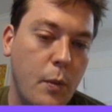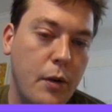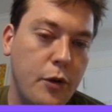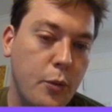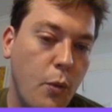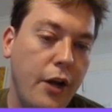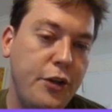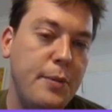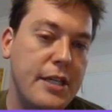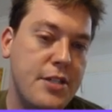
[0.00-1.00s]
you
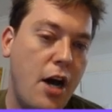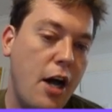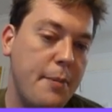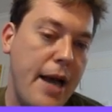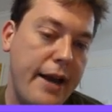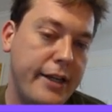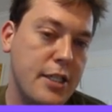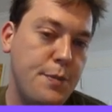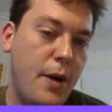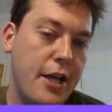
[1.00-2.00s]
want to be as automatic
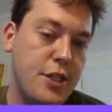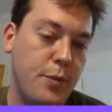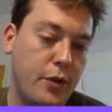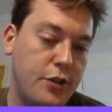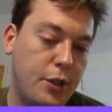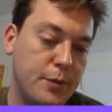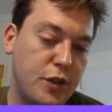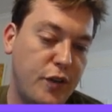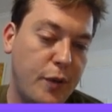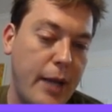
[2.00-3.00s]
as possible in
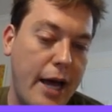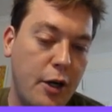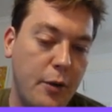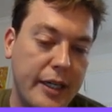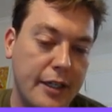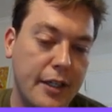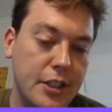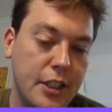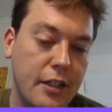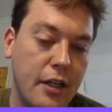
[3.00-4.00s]
terms of your pattern
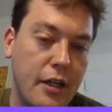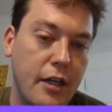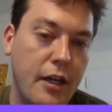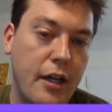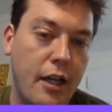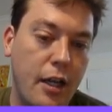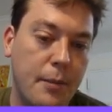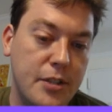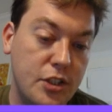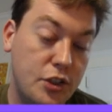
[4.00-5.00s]
recognition,
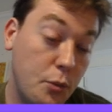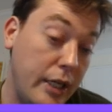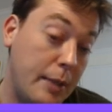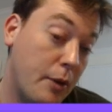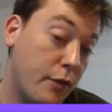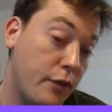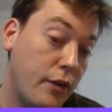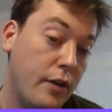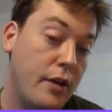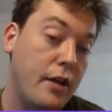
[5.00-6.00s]
because it's a winning move.
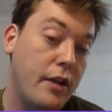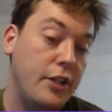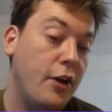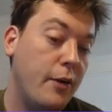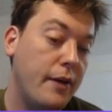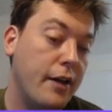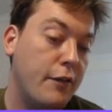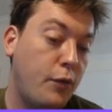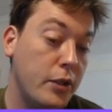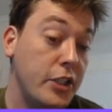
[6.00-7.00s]

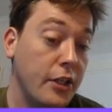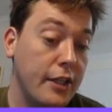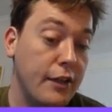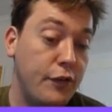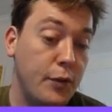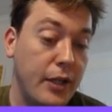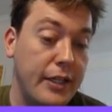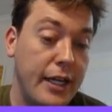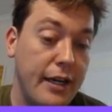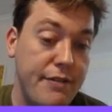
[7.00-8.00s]
Unfortunately, if you
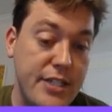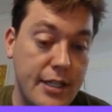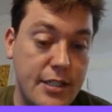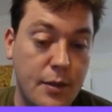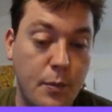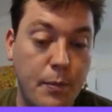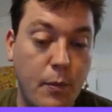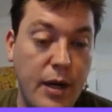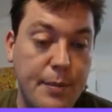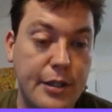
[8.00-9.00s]
play knight f6 and
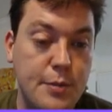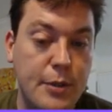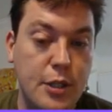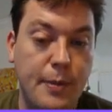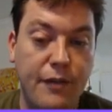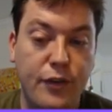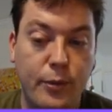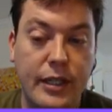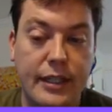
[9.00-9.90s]
white plays bishop f3,